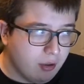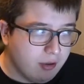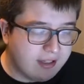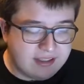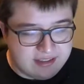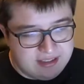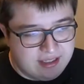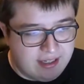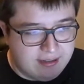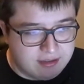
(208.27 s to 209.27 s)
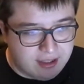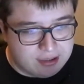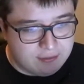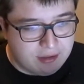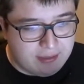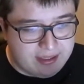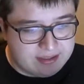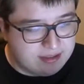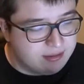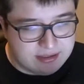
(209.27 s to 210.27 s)
like Yazid and I have talked over the
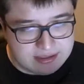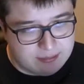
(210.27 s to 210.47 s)
past 6